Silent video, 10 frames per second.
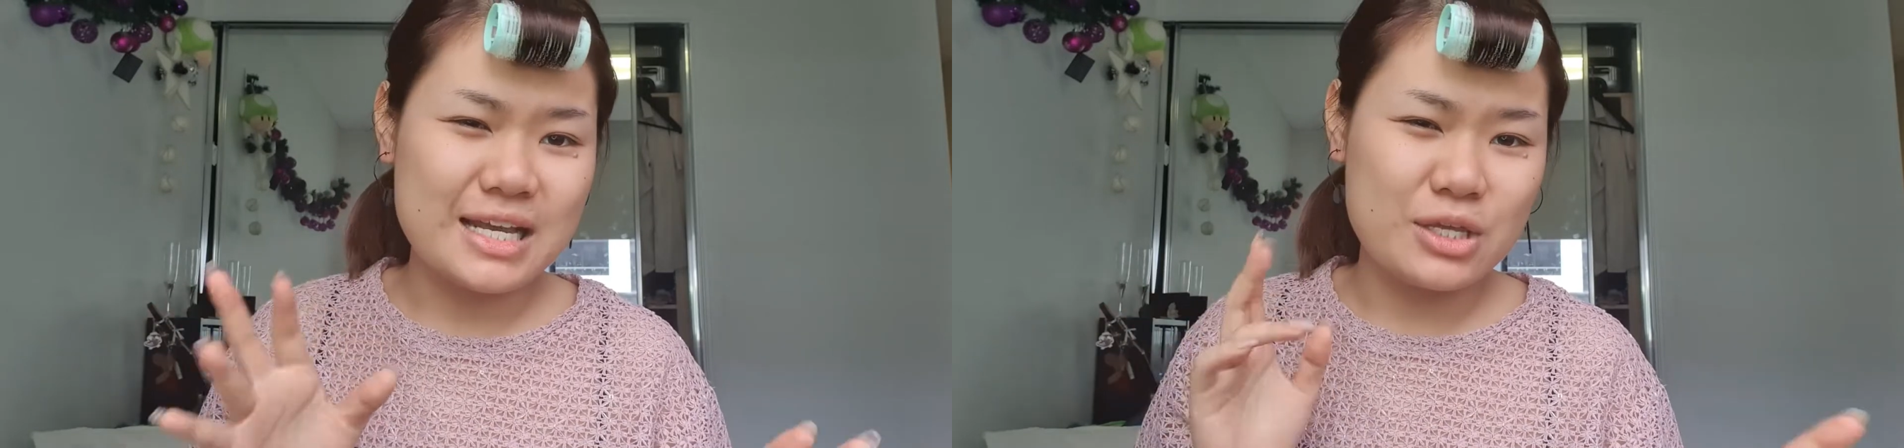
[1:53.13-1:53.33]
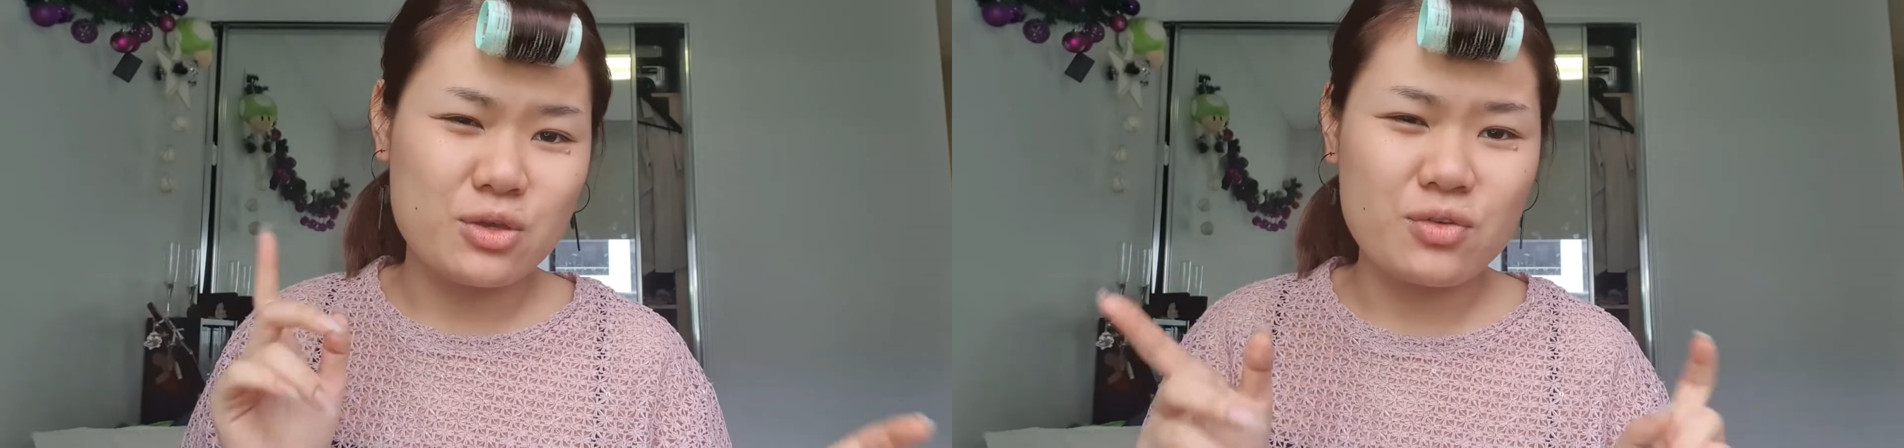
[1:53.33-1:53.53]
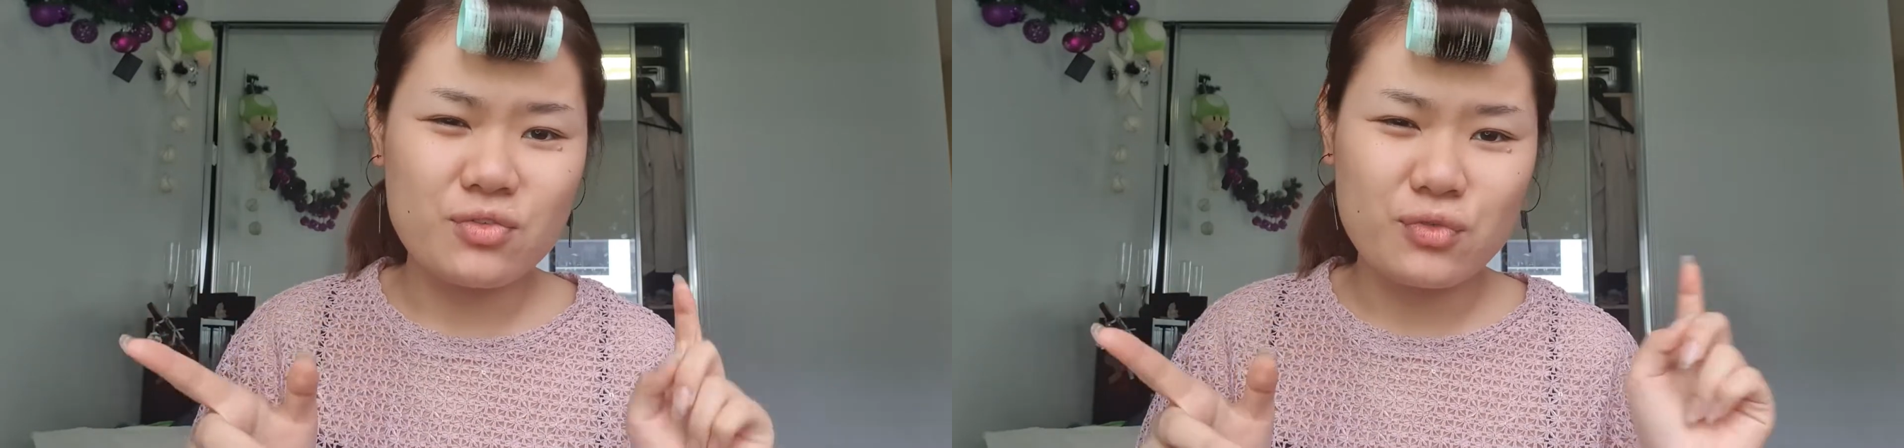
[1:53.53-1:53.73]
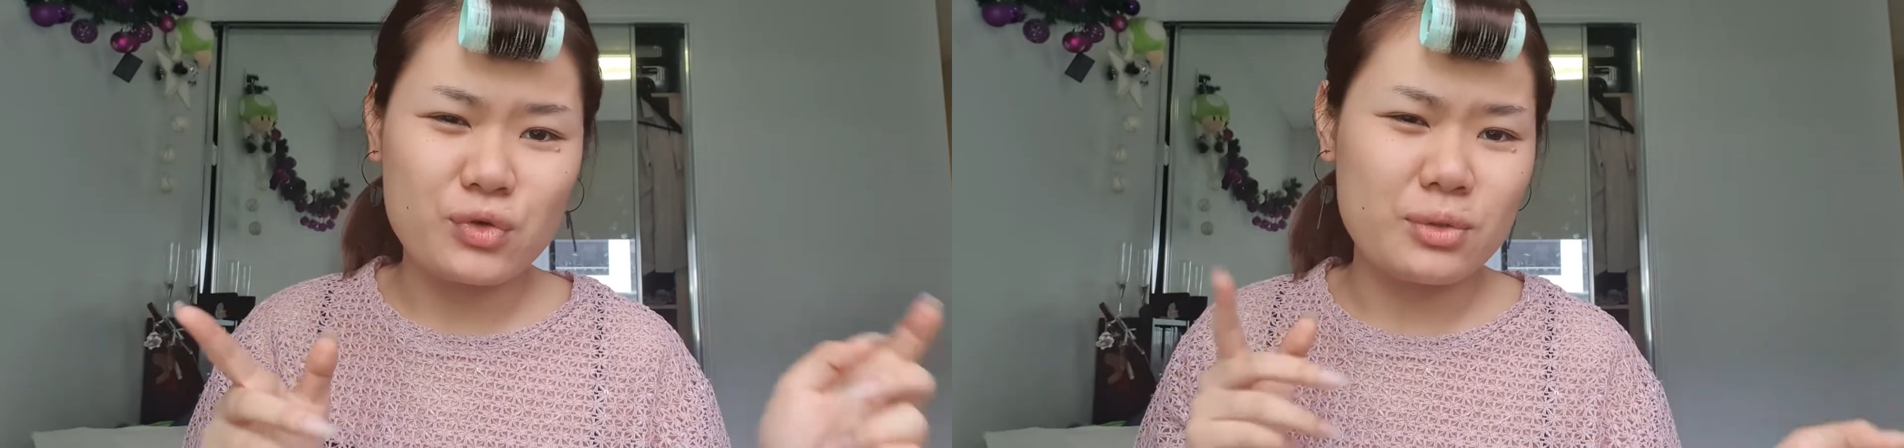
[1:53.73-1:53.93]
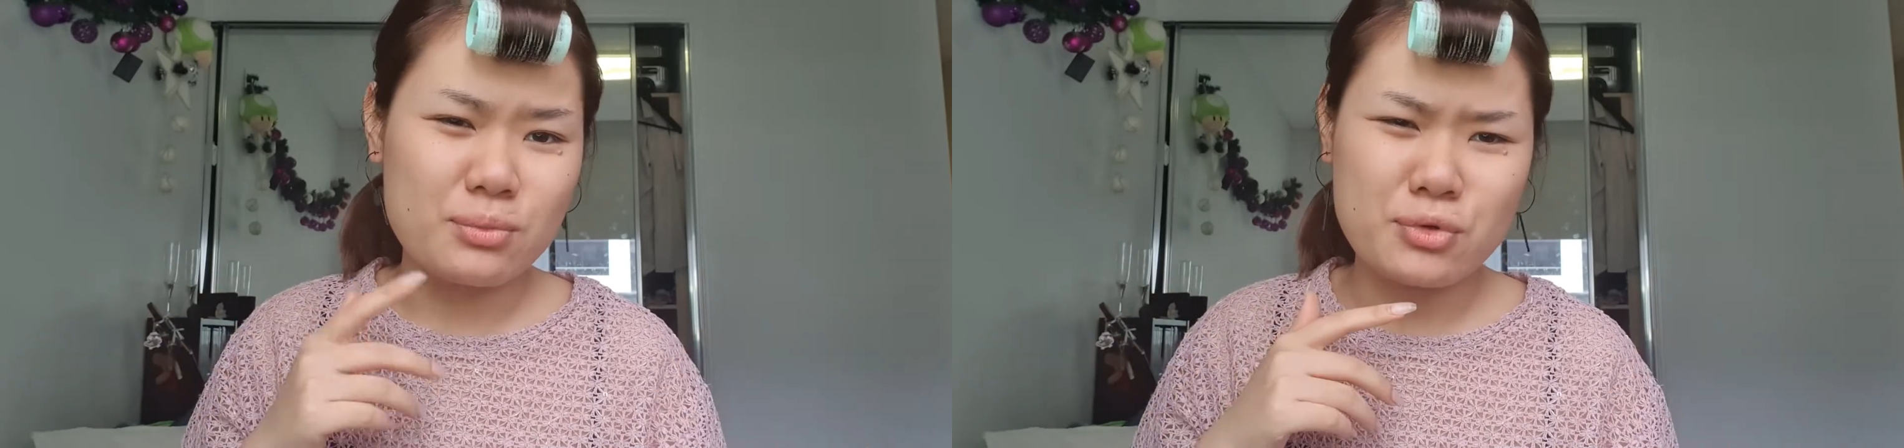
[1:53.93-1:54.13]
use for
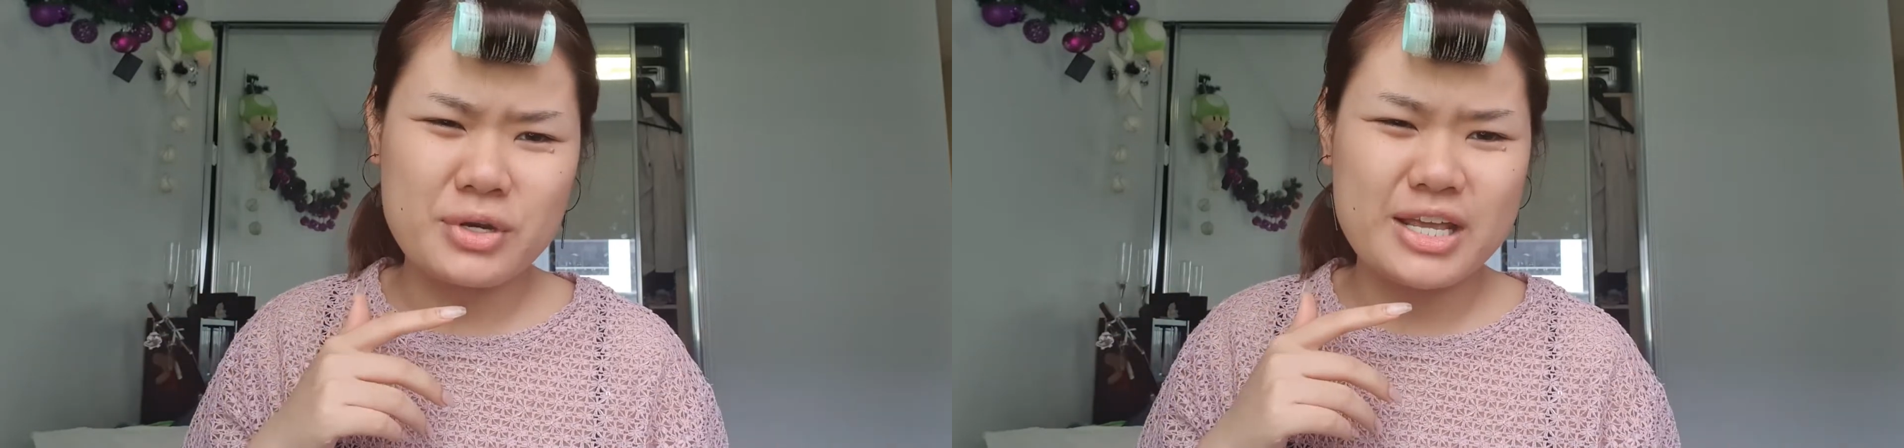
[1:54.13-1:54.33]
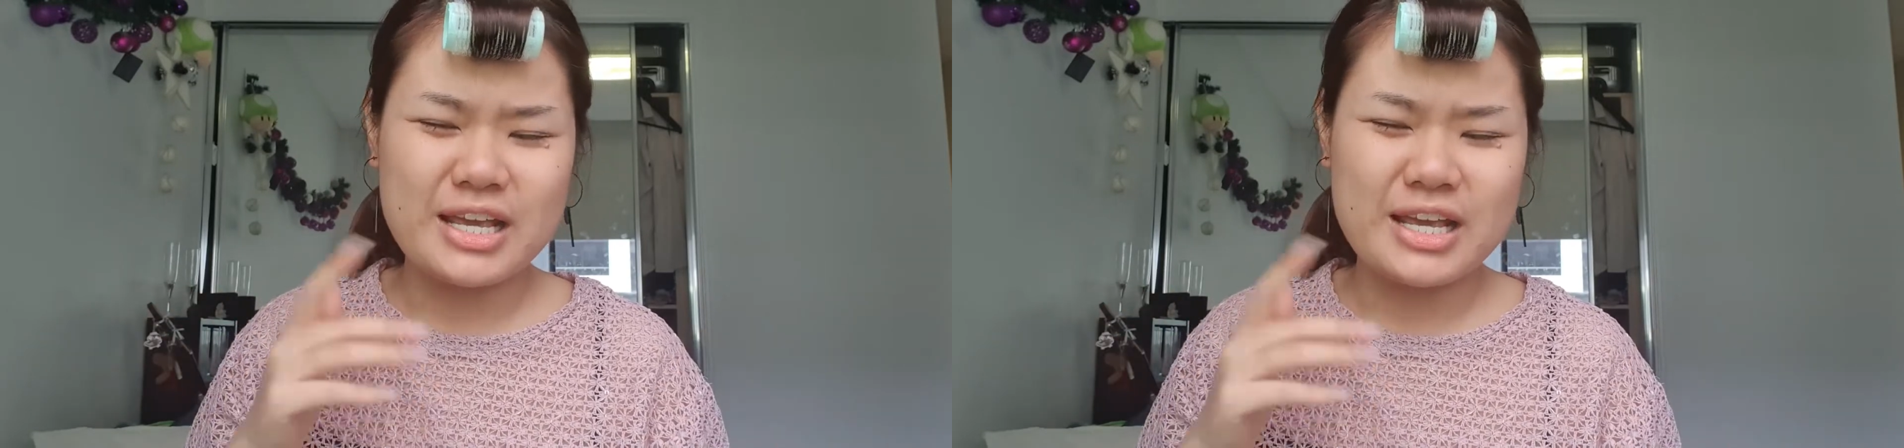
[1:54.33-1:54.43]
the morning.